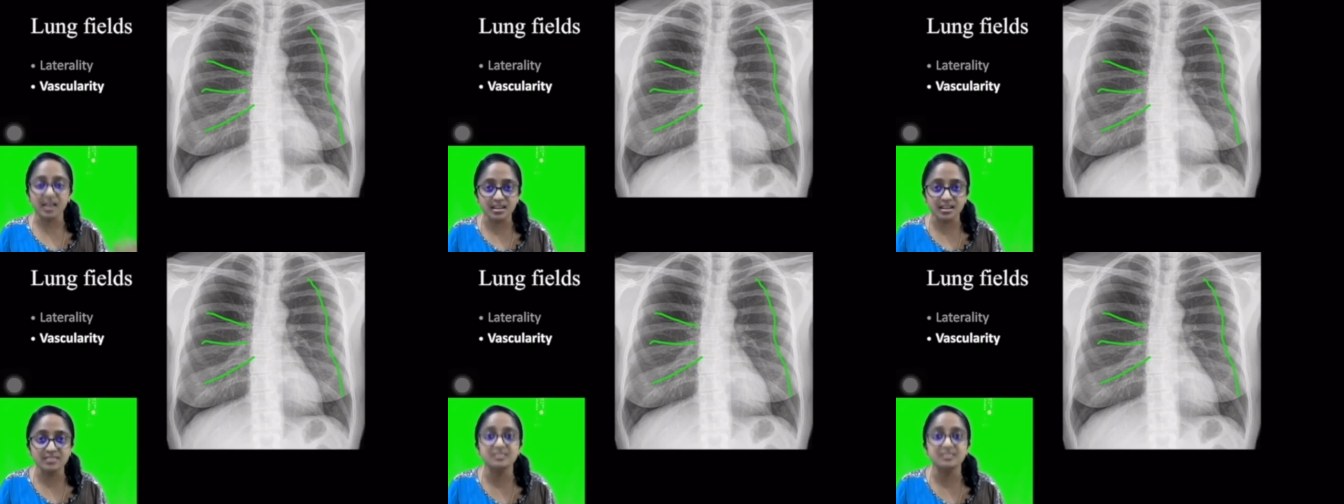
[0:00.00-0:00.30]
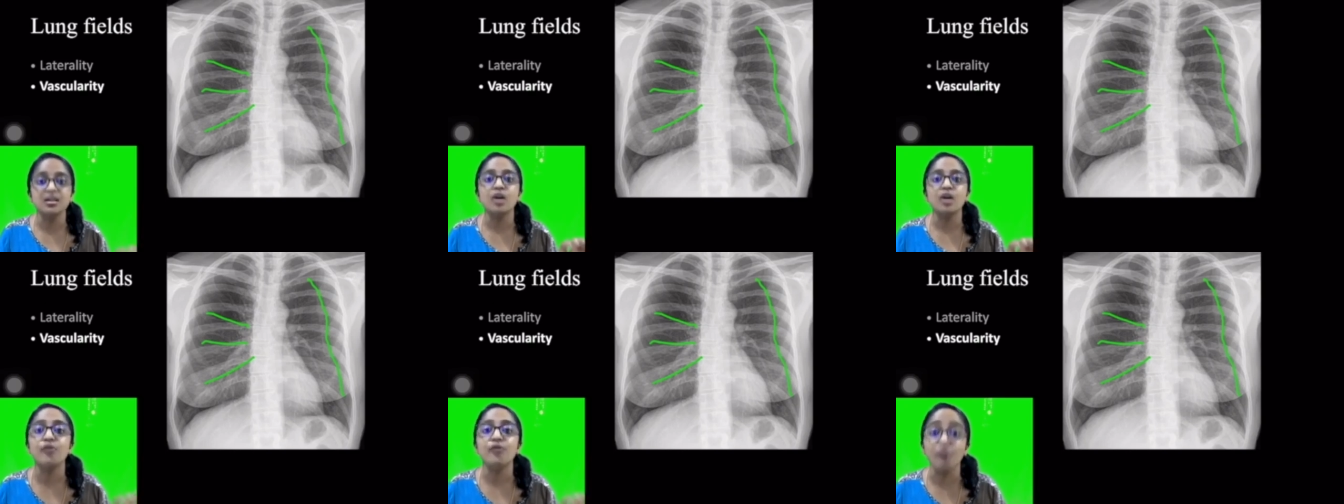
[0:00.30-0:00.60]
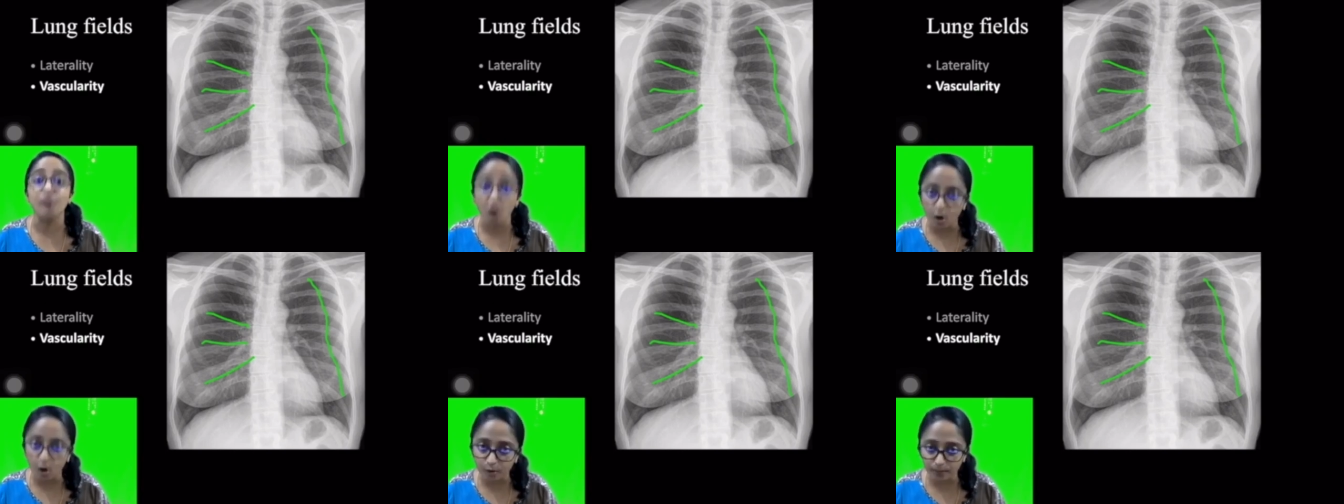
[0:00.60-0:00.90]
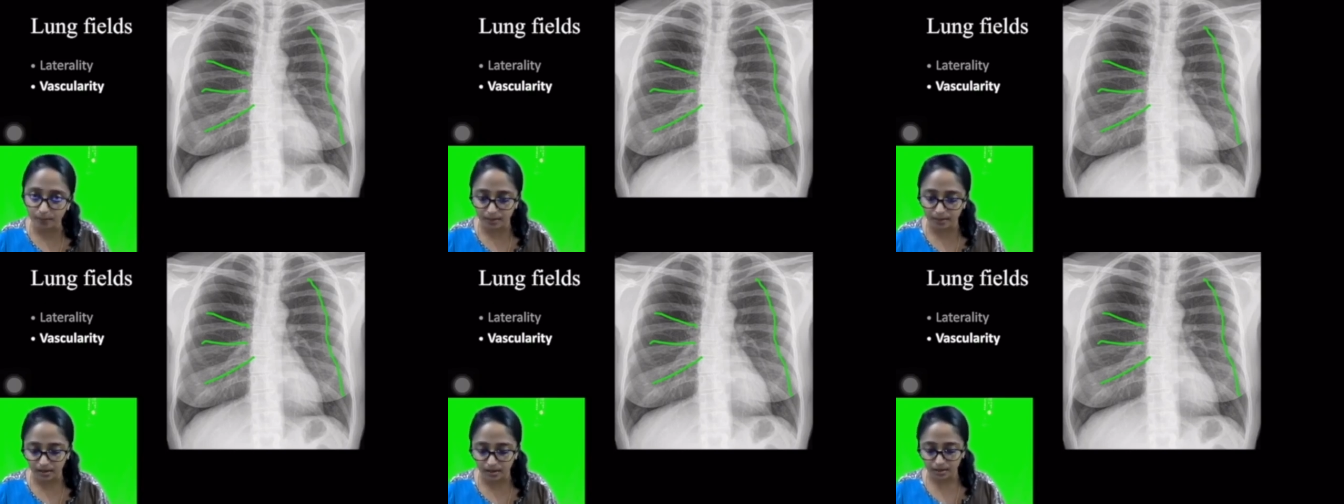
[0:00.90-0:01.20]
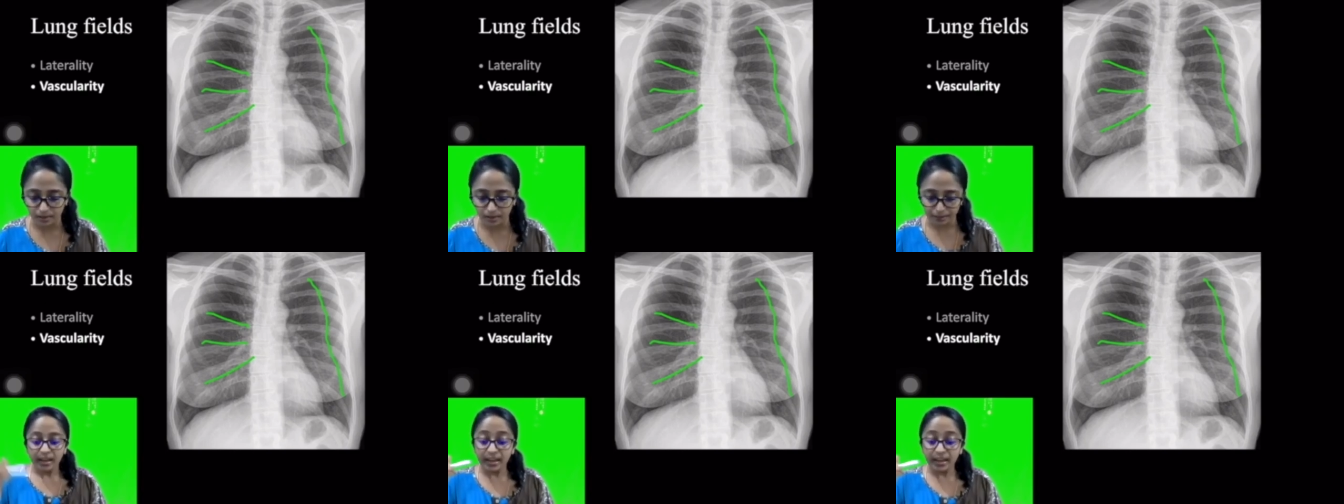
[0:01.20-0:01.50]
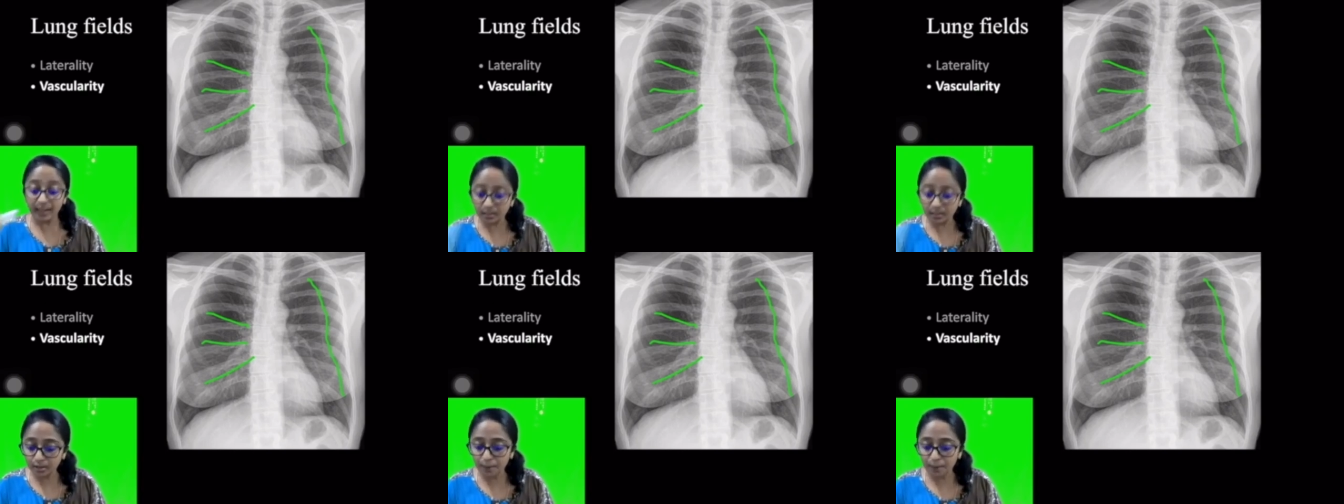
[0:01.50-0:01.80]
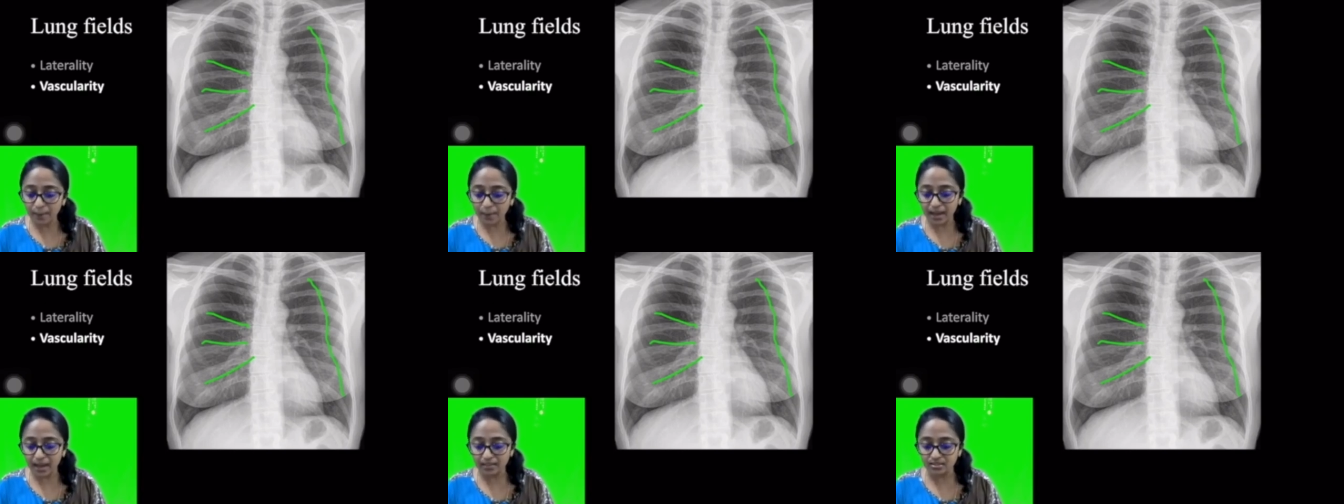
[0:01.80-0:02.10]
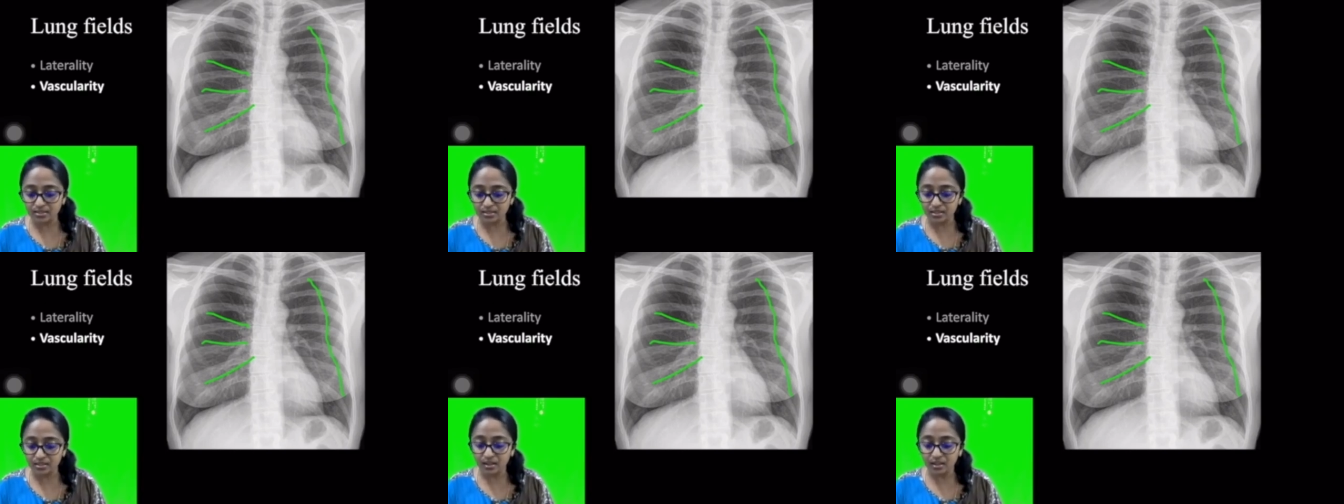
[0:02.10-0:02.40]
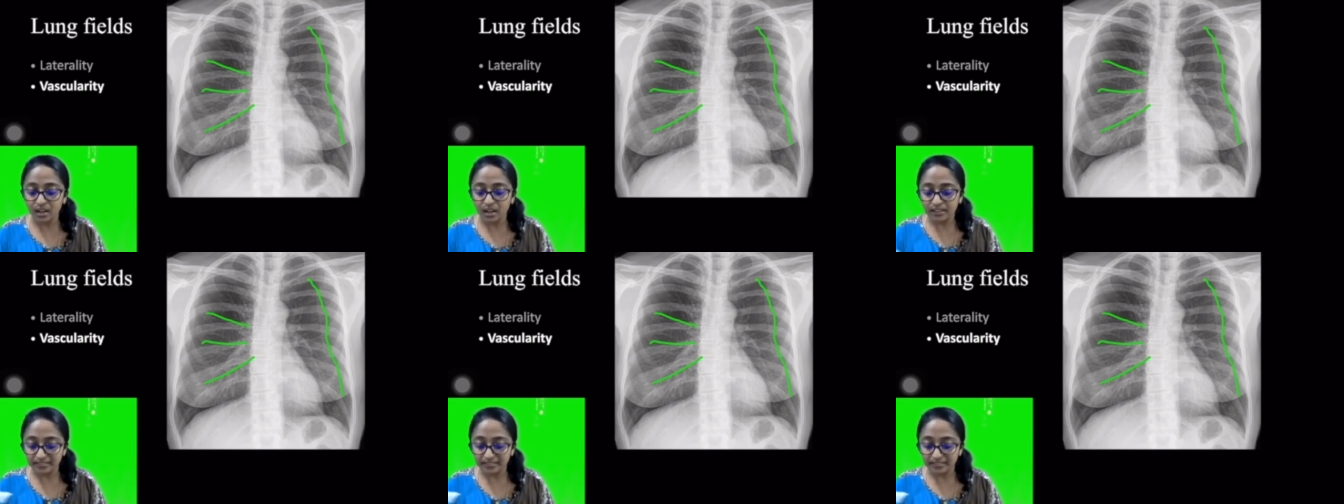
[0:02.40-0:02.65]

is normal. Another pattern